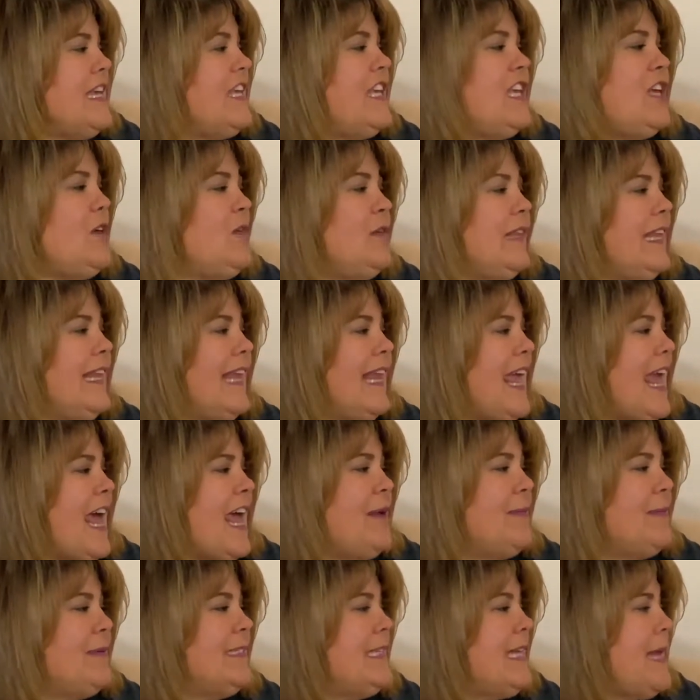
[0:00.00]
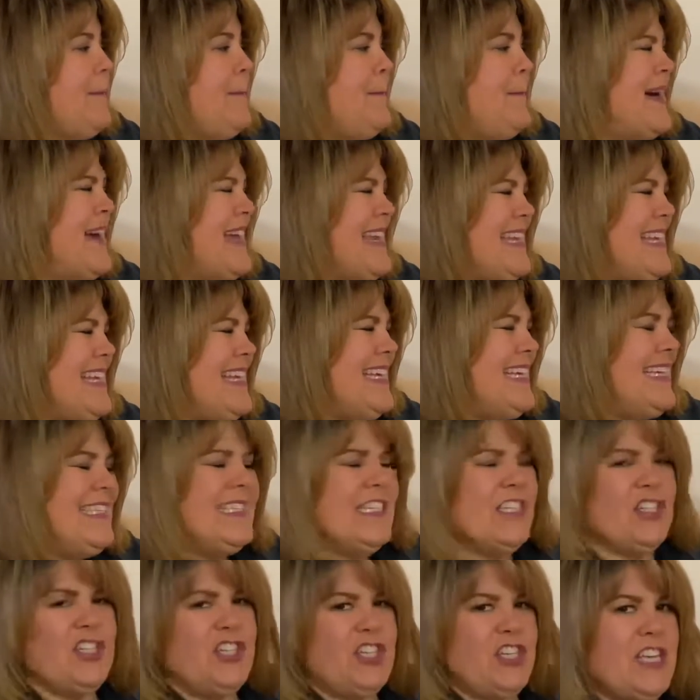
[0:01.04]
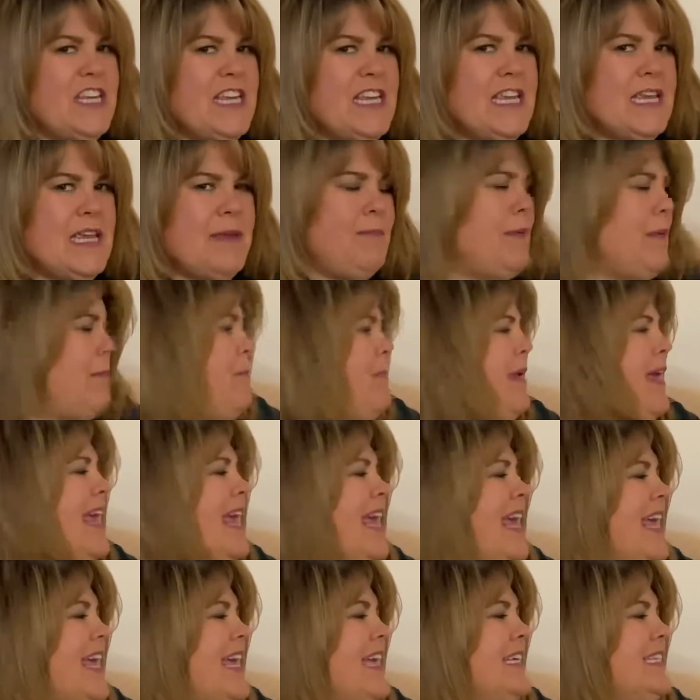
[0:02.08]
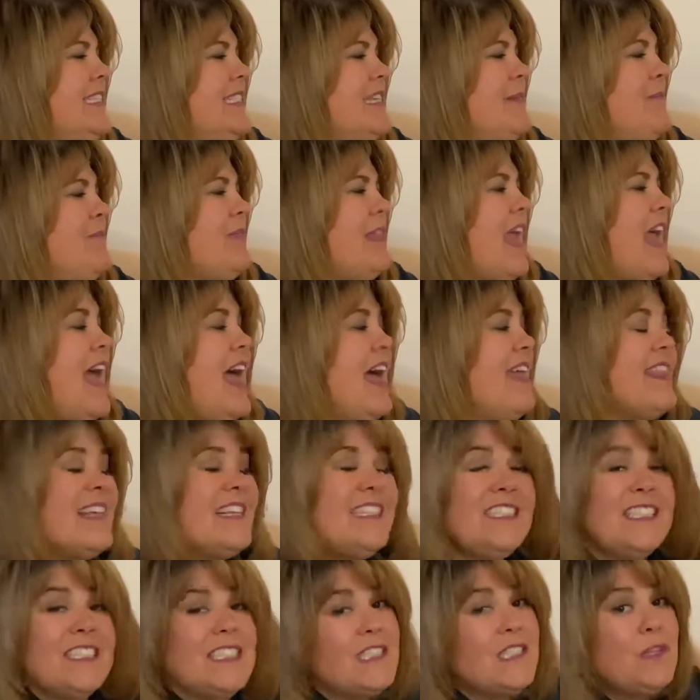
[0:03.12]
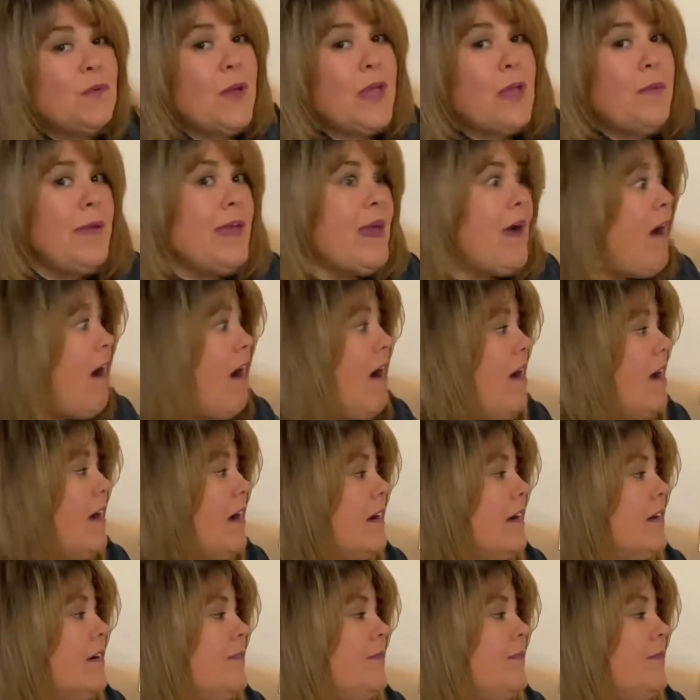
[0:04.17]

cute little animals like bunnies and sheep and pigs. That's just the way we are.